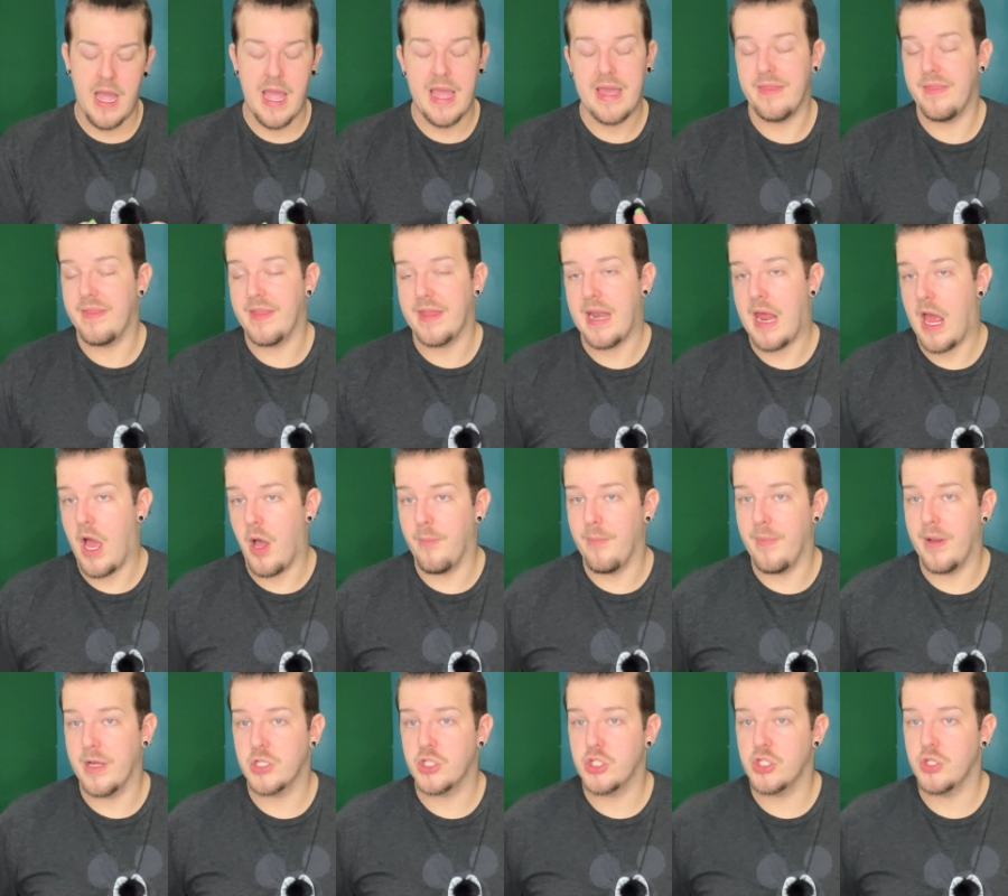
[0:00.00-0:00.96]
and then how
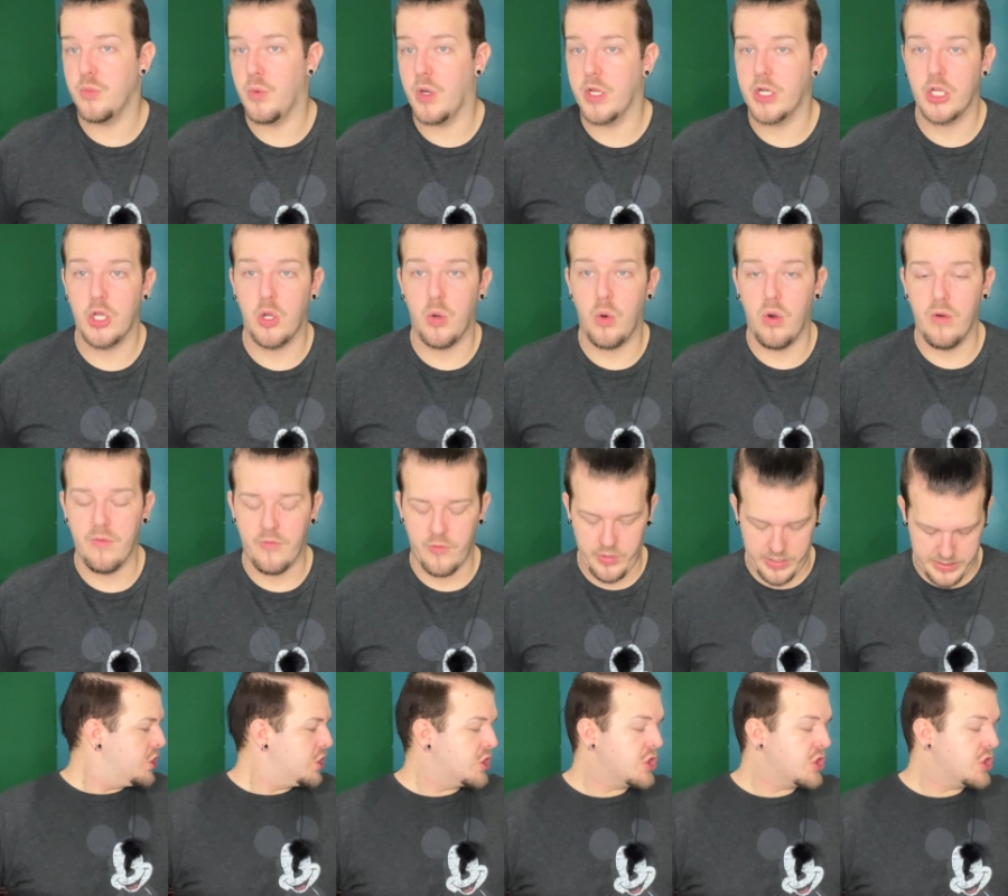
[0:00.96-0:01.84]
much you want to go over it.